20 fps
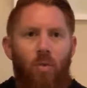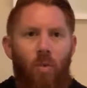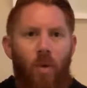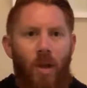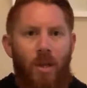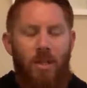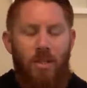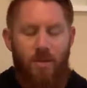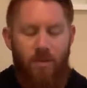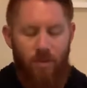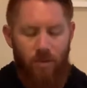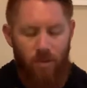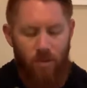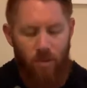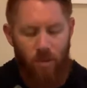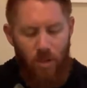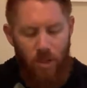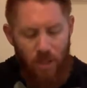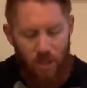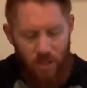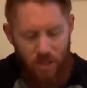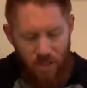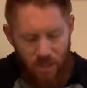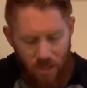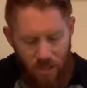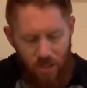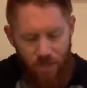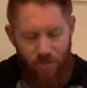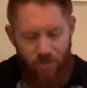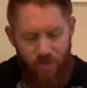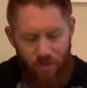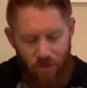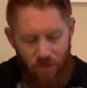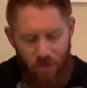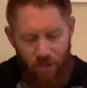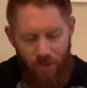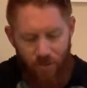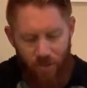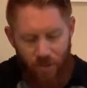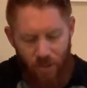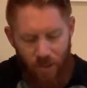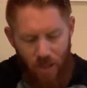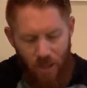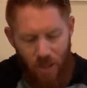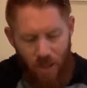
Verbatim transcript: wasteful, sinful living.